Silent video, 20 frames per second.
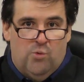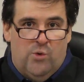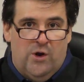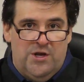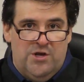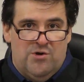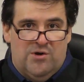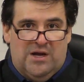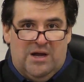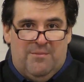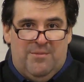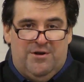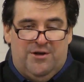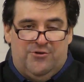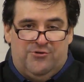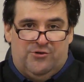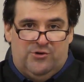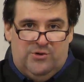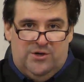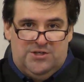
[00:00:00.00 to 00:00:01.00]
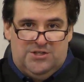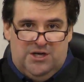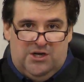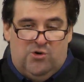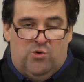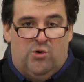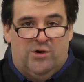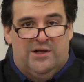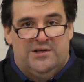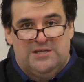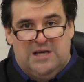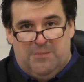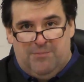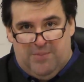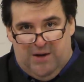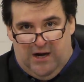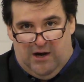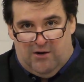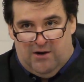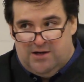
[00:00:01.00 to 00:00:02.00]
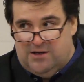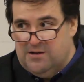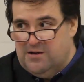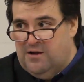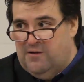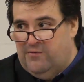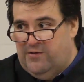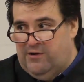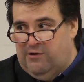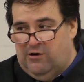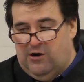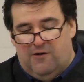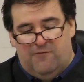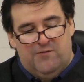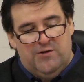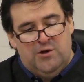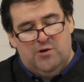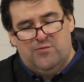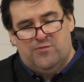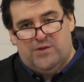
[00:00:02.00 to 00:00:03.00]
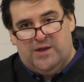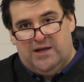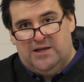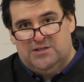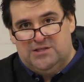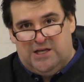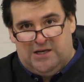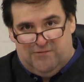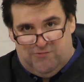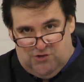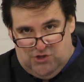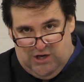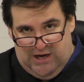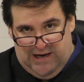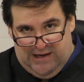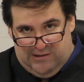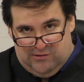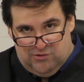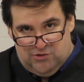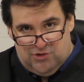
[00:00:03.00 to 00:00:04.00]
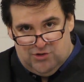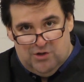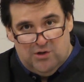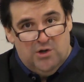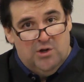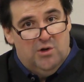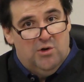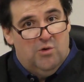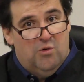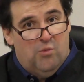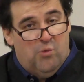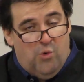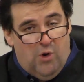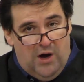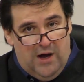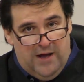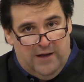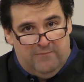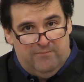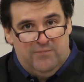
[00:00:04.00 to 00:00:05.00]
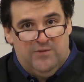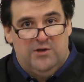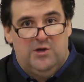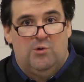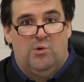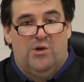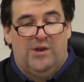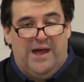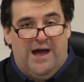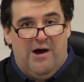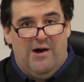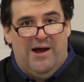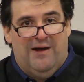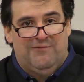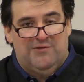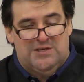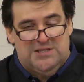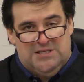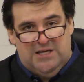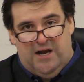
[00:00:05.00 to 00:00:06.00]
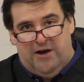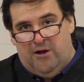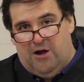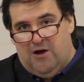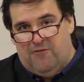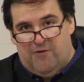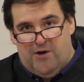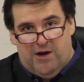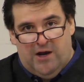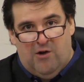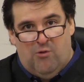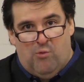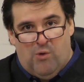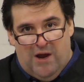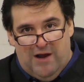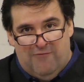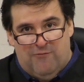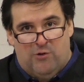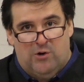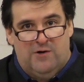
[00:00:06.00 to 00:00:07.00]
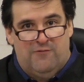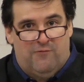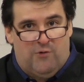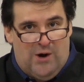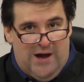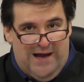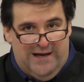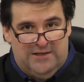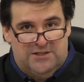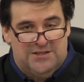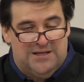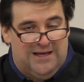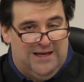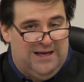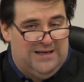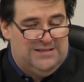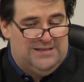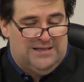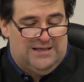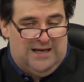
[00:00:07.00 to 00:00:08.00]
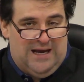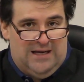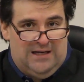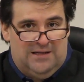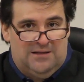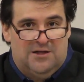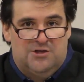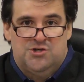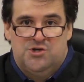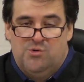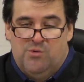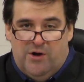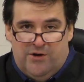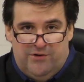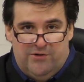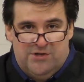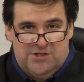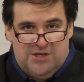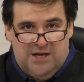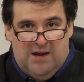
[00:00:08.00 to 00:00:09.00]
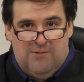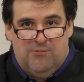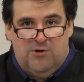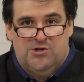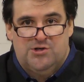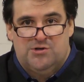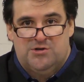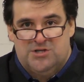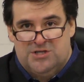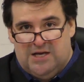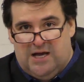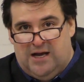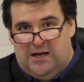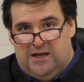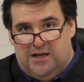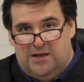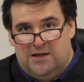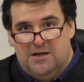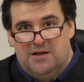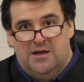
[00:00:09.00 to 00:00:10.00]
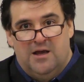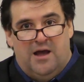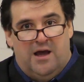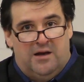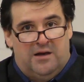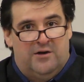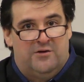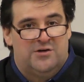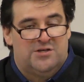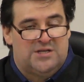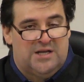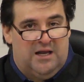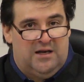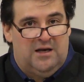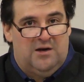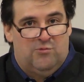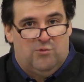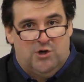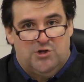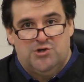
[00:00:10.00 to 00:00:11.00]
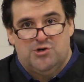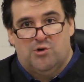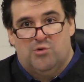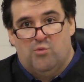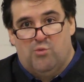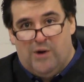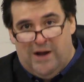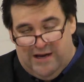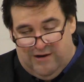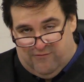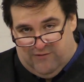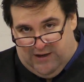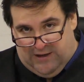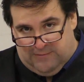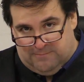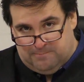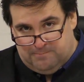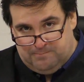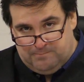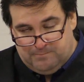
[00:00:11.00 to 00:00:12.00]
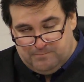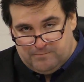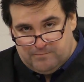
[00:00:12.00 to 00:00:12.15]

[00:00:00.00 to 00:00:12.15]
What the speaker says: When you come into truancy court as a parent, there are a few things that have changed. One, you will now have to sign off on a waiver of rights, indicating that you understand what you're signing and understanding what you're waiving.